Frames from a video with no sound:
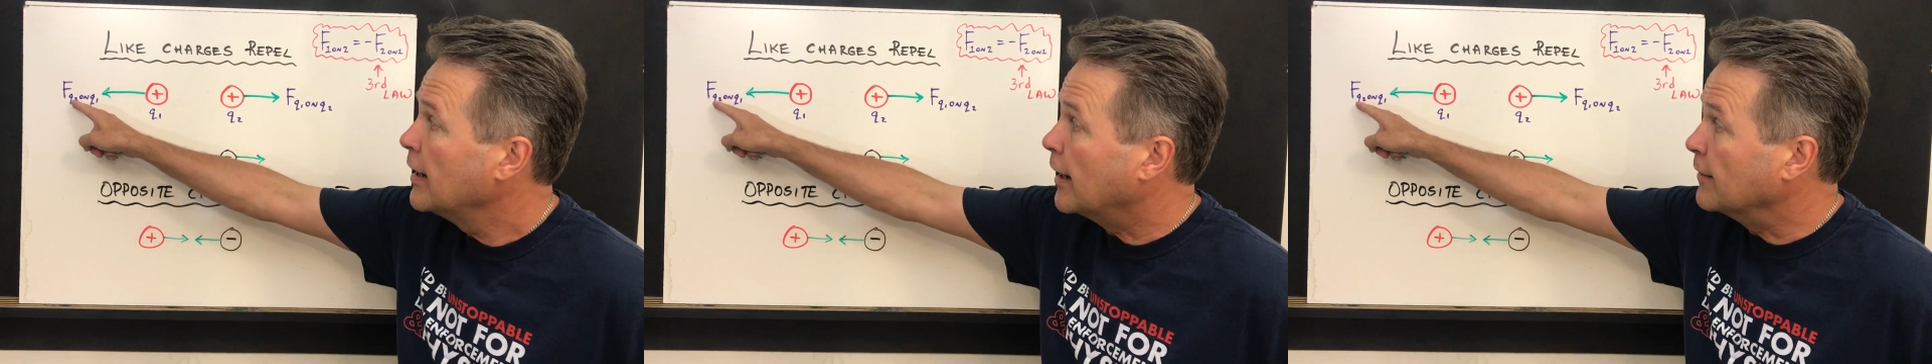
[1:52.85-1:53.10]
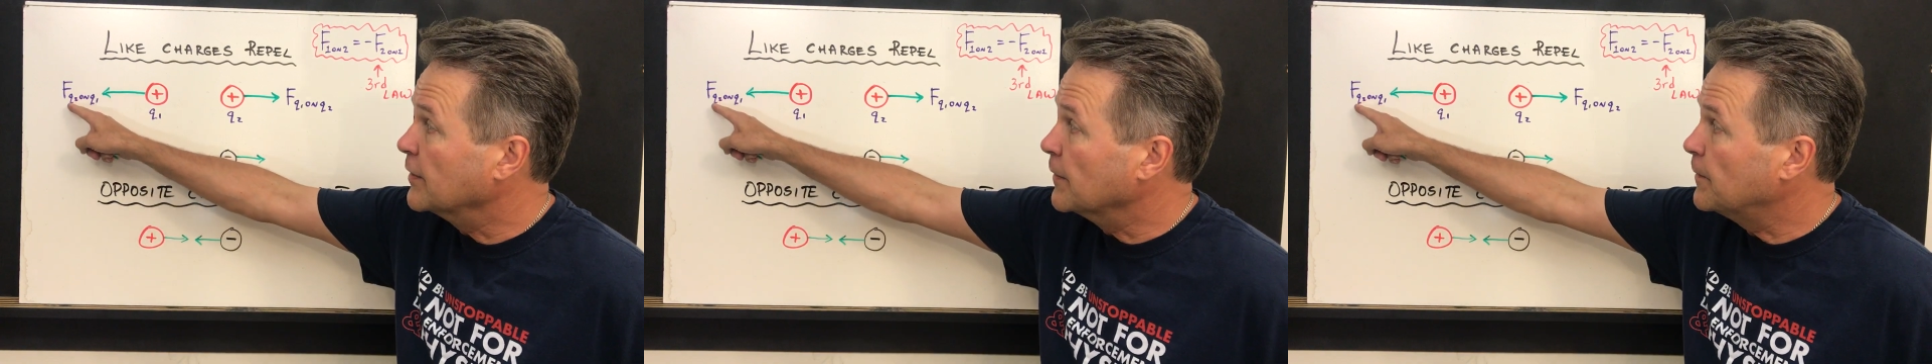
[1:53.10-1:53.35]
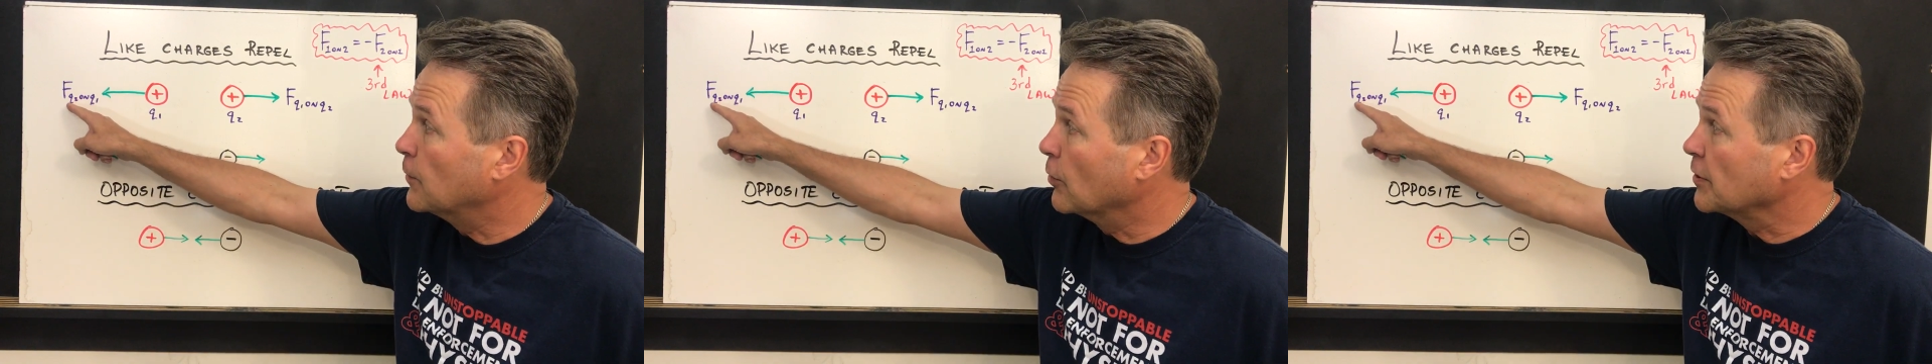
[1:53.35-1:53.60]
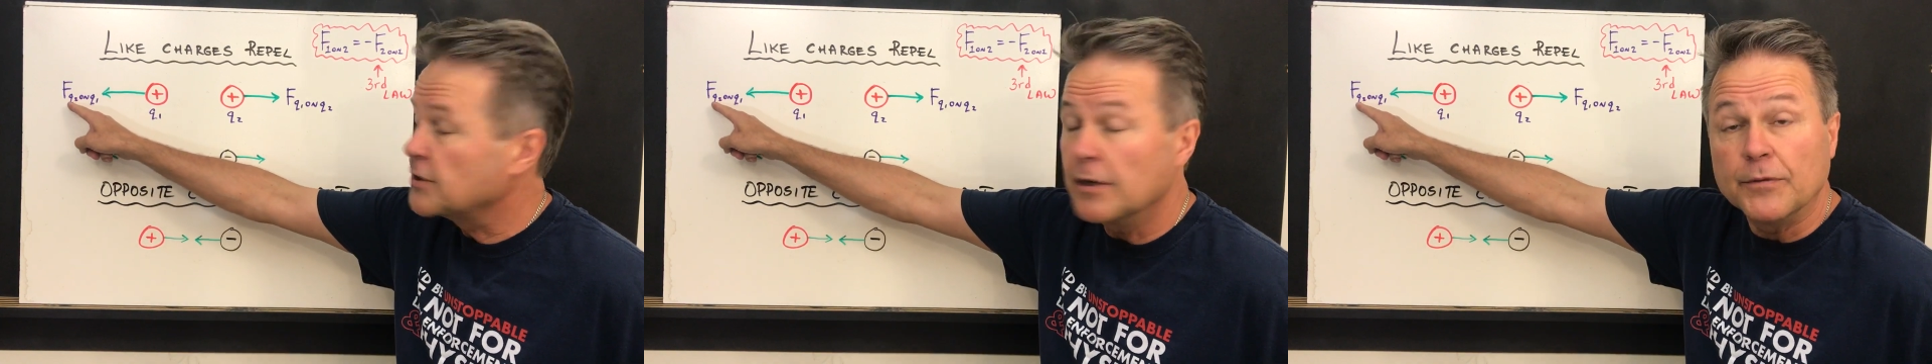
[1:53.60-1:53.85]
of the
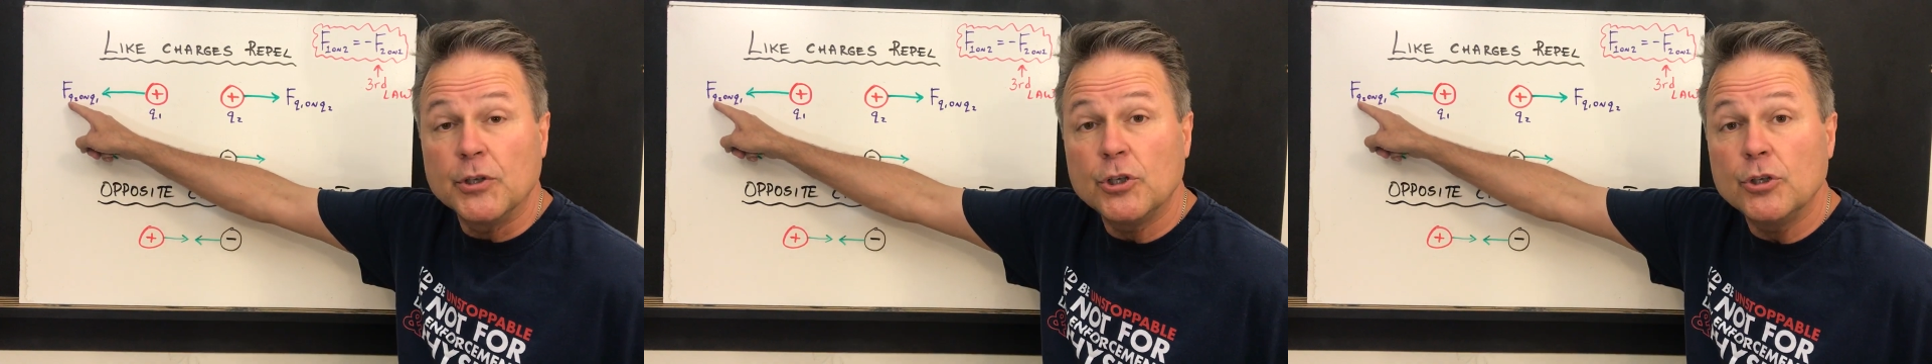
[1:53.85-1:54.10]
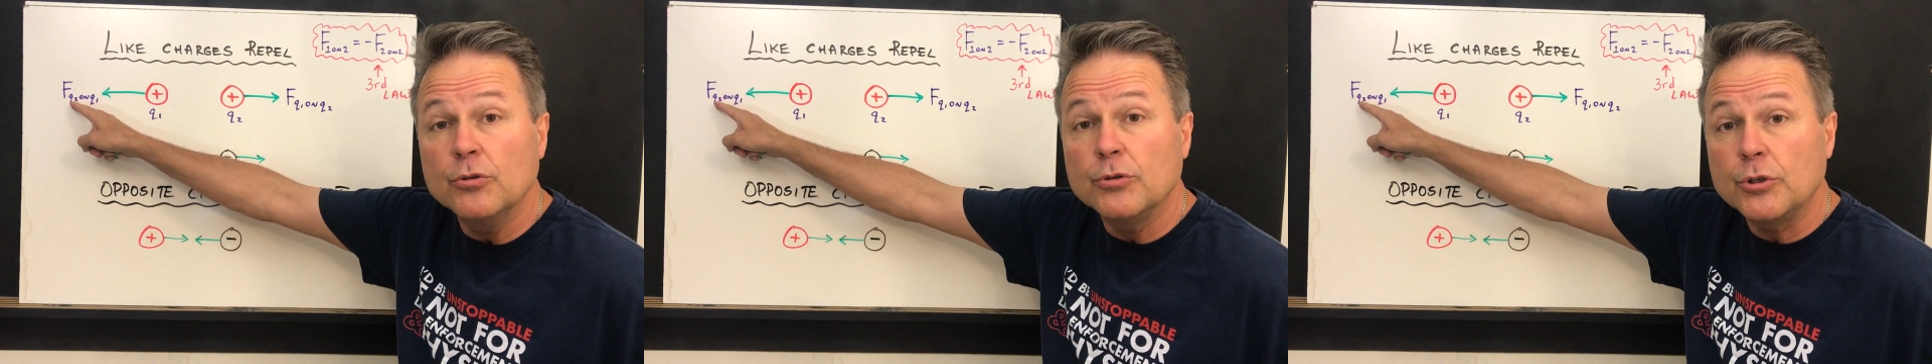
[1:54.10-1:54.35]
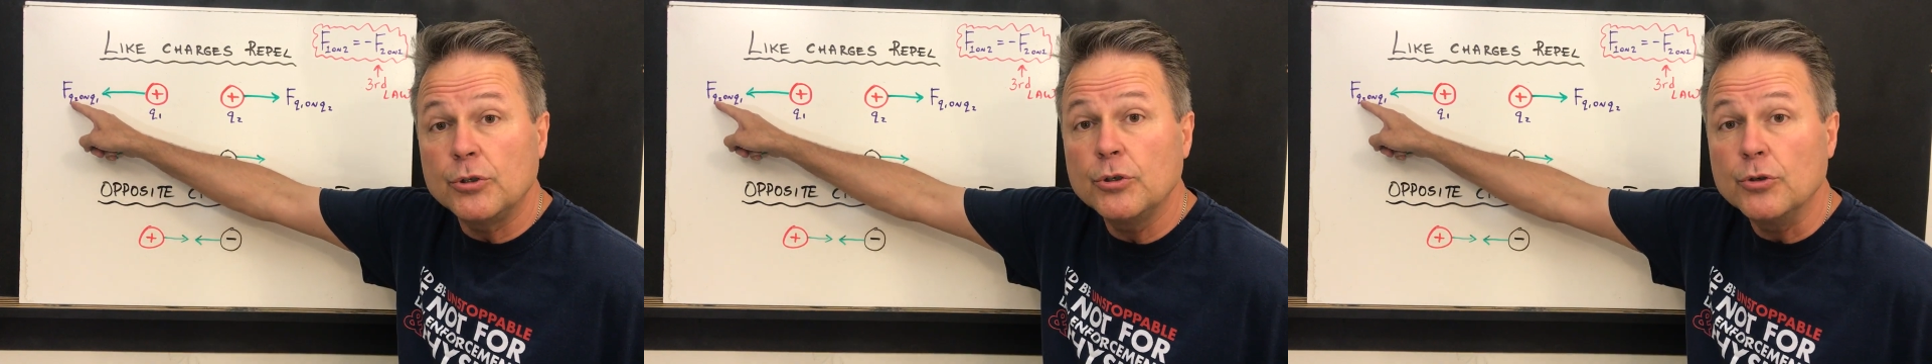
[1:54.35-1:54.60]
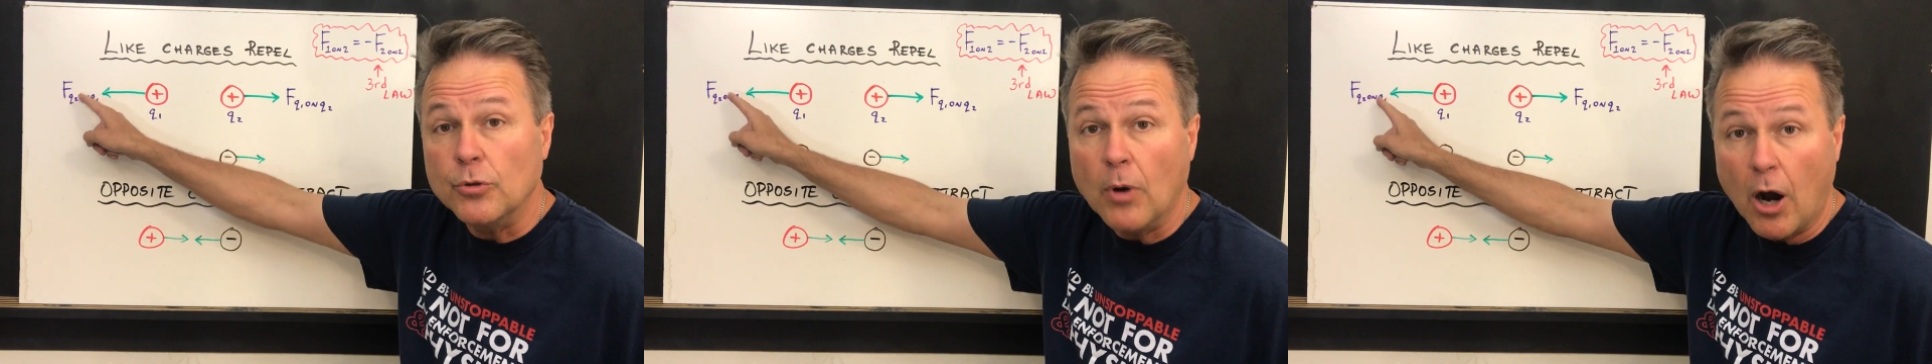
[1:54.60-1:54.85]
force of
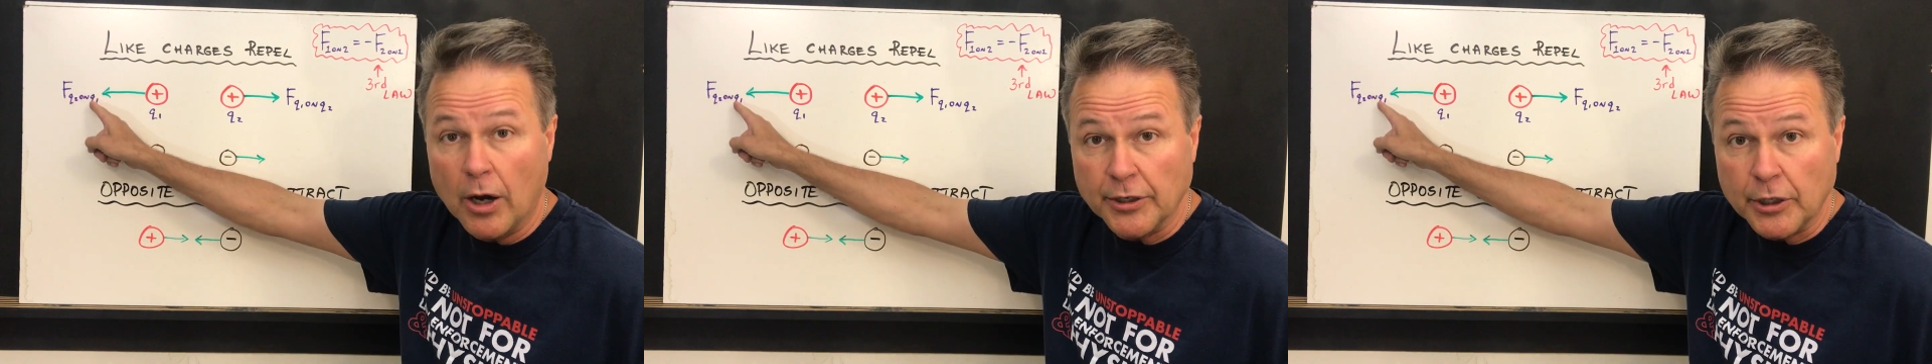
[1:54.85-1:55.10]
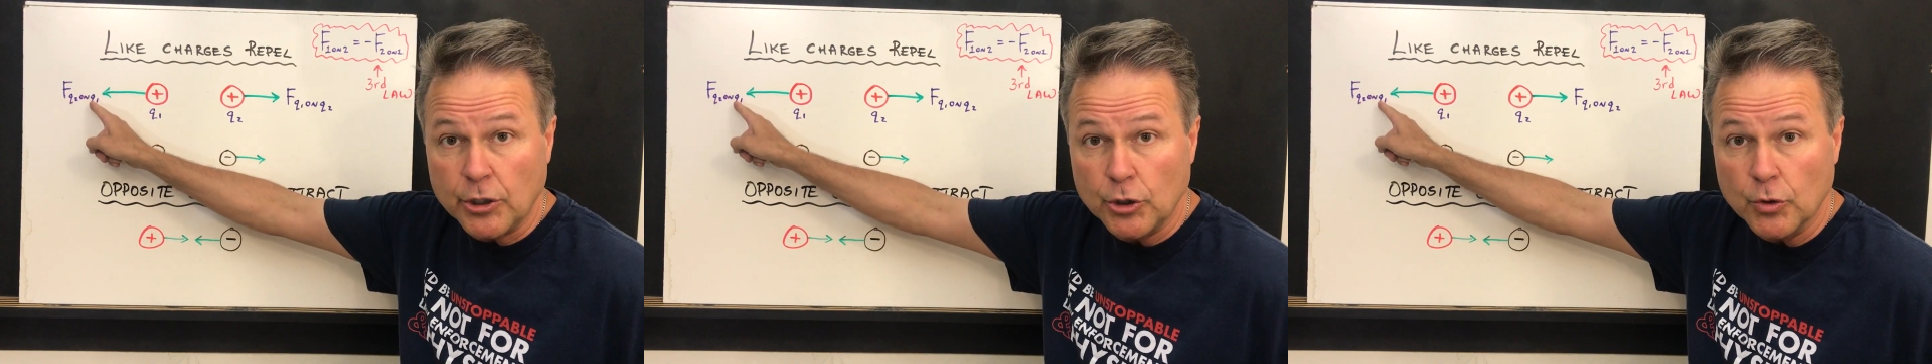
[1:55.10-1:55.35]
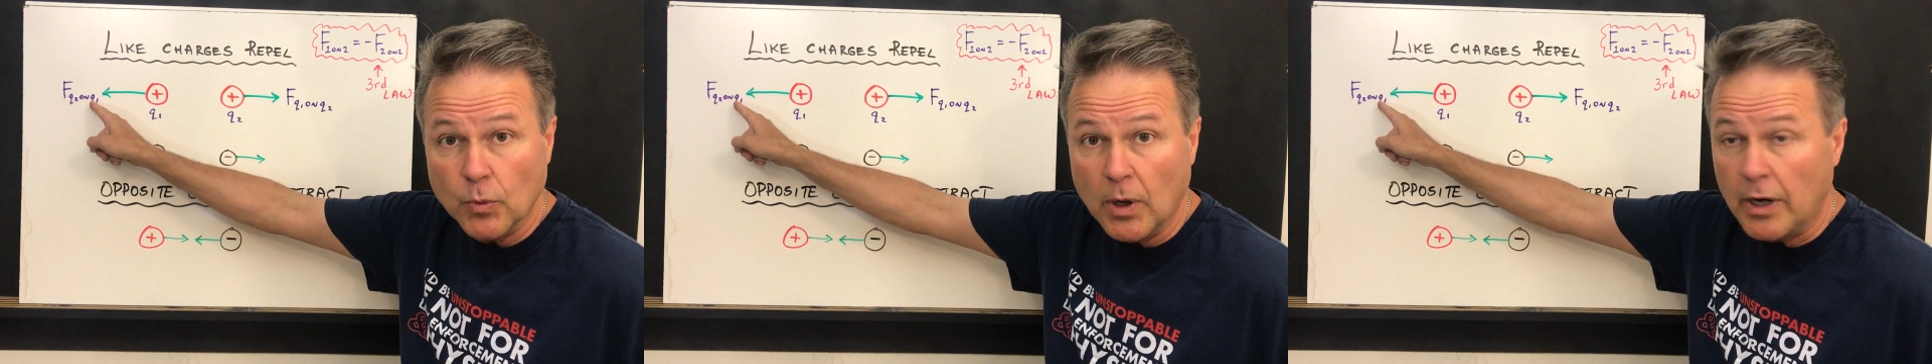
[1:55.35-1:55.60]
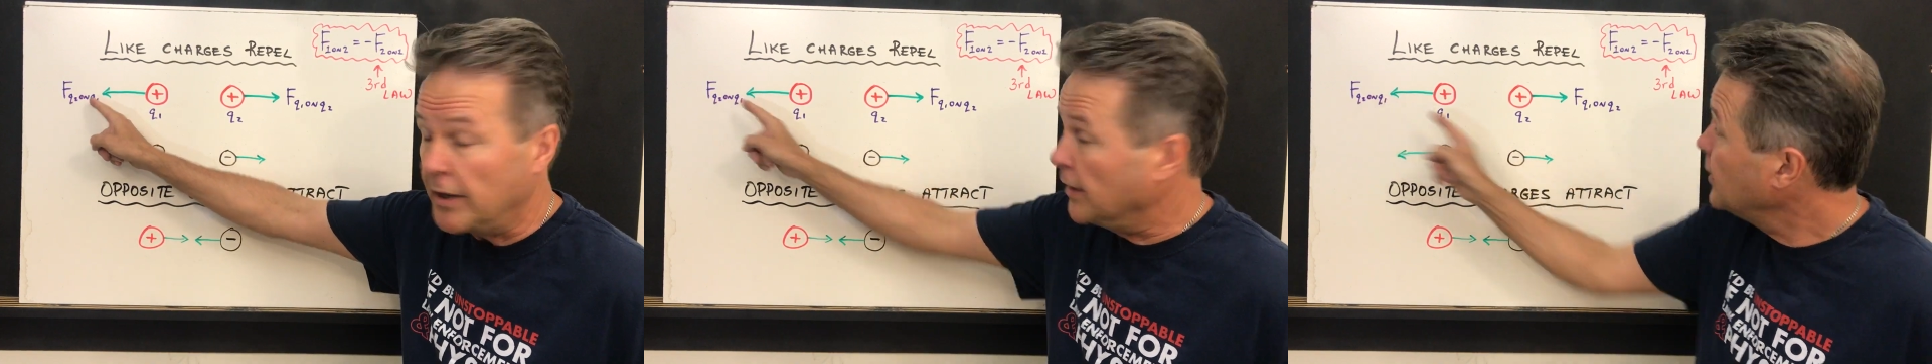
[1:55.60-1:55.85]
Q2 on
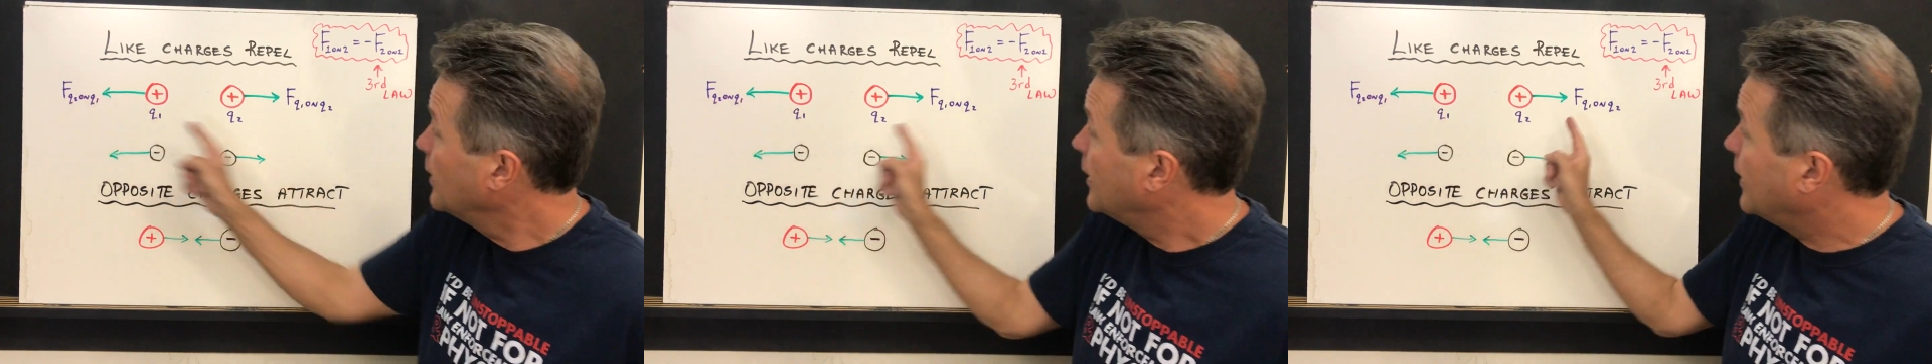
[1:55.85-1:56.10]
Q1,